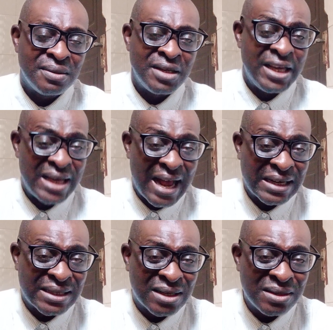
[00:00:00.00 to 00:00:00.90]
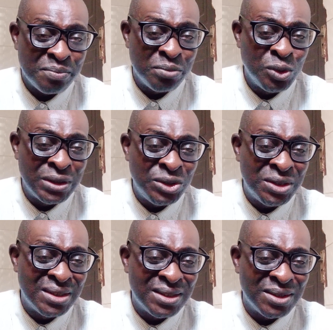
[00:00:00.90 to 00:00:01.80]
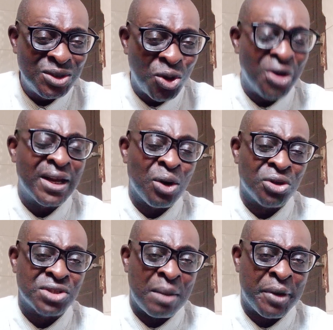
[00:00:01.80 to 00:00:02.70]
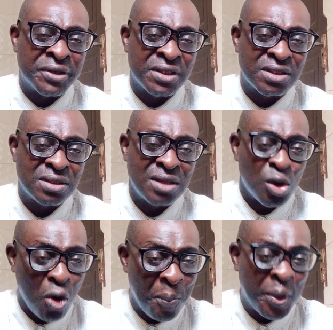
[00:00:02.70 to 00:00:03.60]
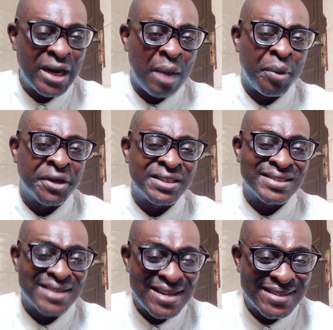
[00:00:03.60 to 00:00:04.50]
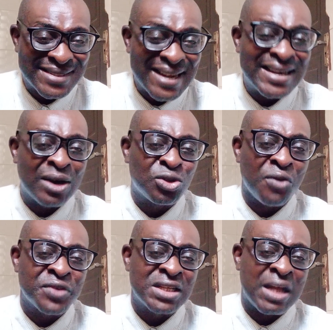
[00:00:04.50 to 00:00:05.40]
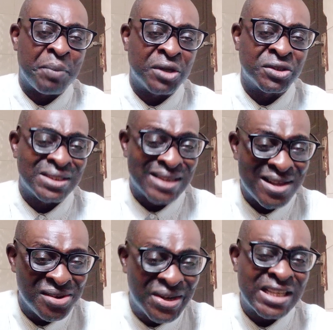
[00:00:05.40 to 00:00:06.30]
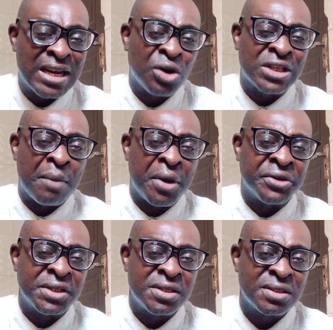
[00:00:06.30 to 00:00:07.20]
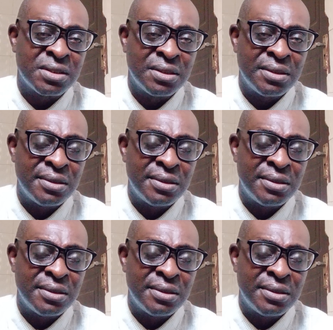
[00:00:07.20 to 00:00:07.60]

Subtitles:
He had done a lot about this, complained about this, said a lot of things about this, written a lot about this.